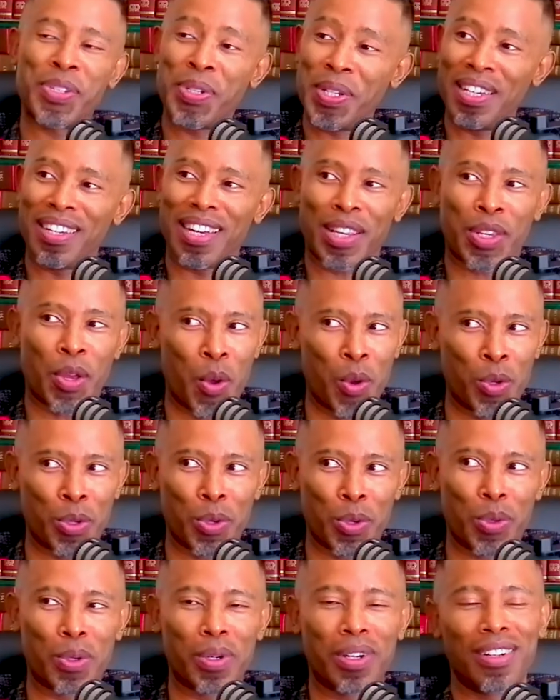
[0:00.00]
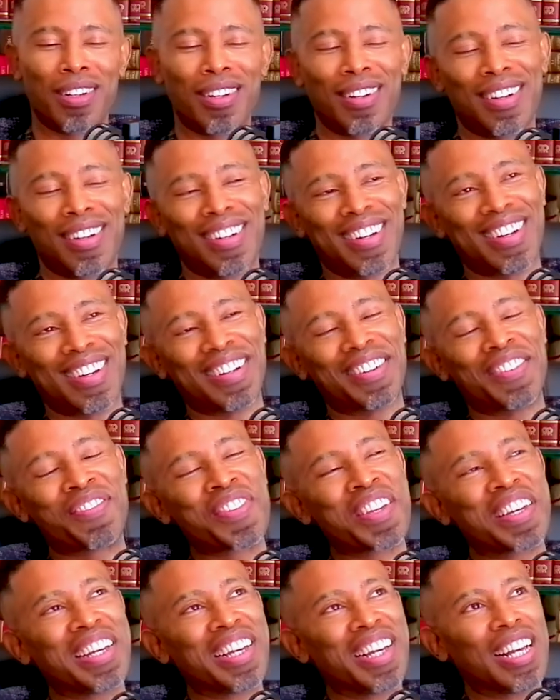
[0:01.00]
see, I told you. Mentor. yeah. yeah.